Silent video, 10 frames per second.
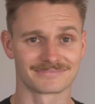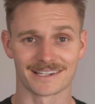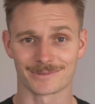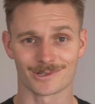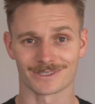
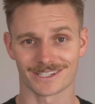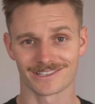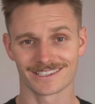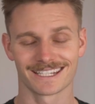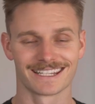I'm sure it's
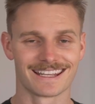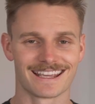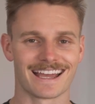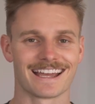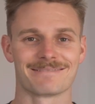good,
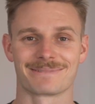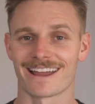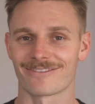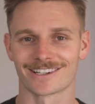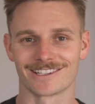but
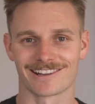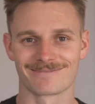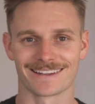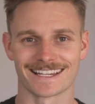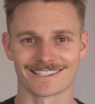I've got no
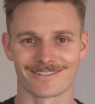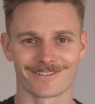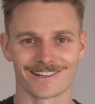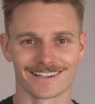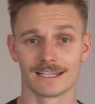complaints so
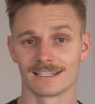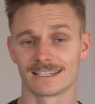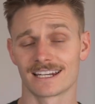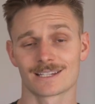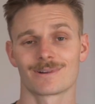far. And
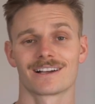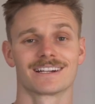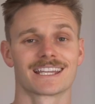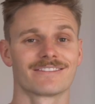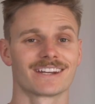that is why I'm going
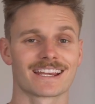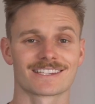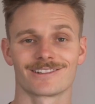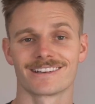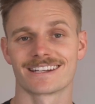to give it a
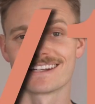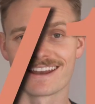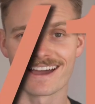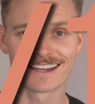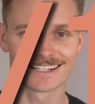solid 9